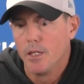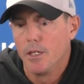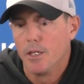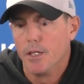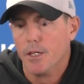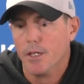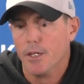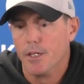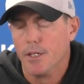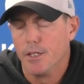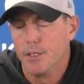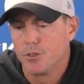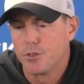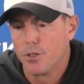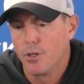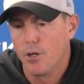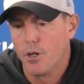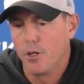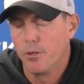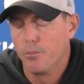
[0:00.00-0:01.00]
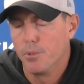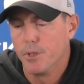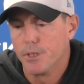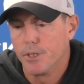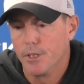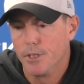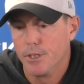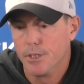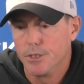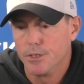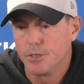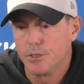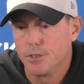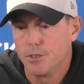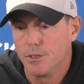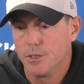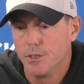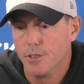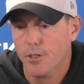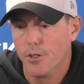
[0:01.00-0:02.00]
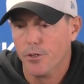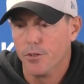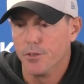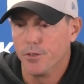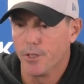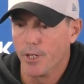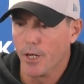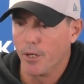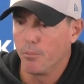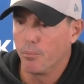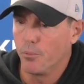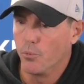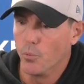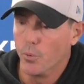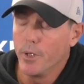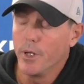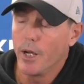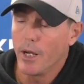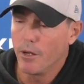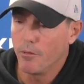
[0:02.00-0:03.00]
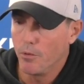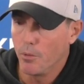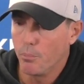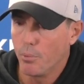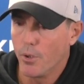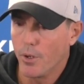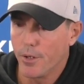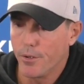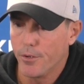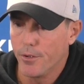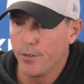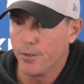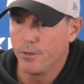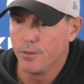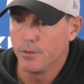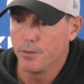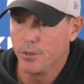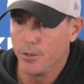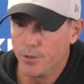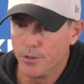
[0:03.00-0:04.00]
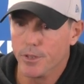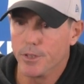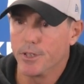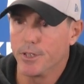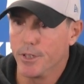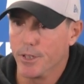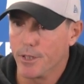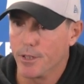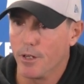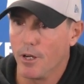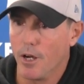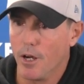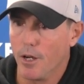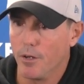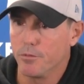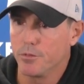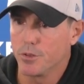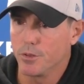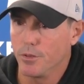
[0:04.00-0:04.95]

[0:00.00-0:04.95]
it's hard because you know you got to we have a punter who can kick off.